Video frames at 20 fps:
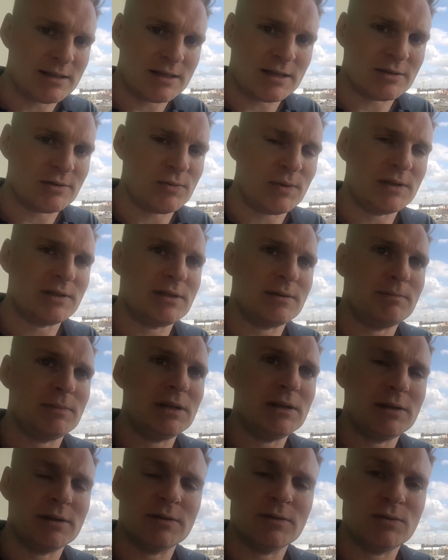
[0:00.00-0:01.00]
It's a 20
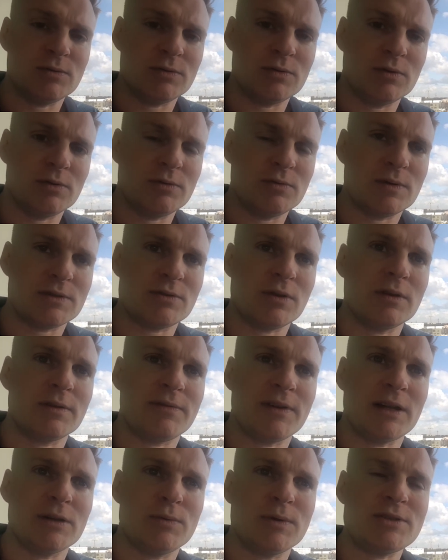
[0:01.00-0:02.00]
million US dollar
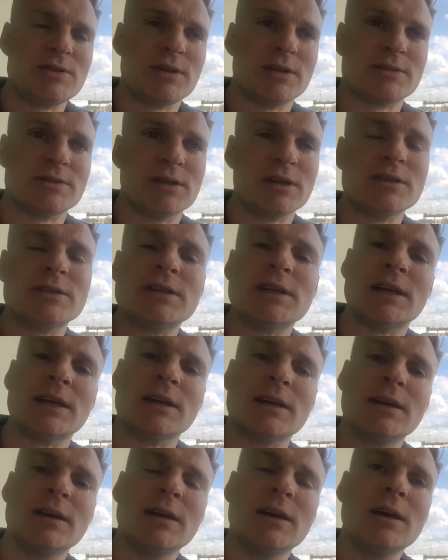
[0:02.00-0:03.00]
valuation is
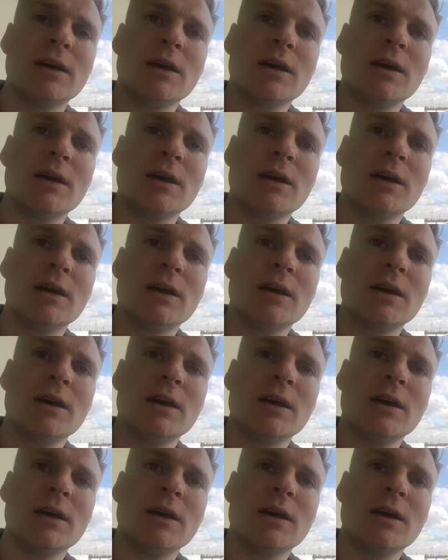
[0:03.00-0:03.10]
nothing.